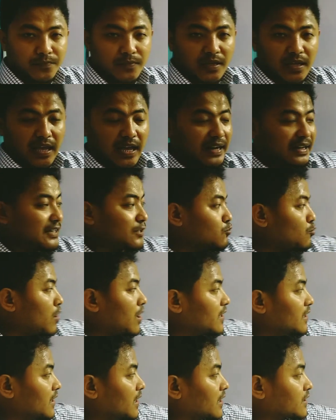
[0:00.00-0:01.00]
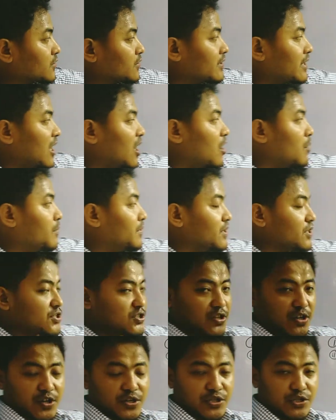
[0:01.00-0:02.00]
And in one electron, how many
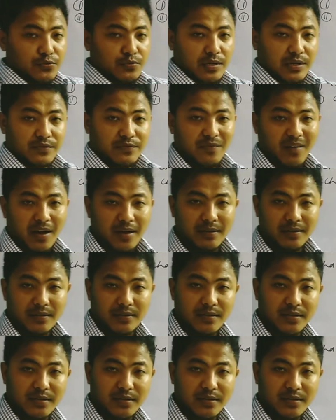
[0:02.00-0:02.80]
charges you can find?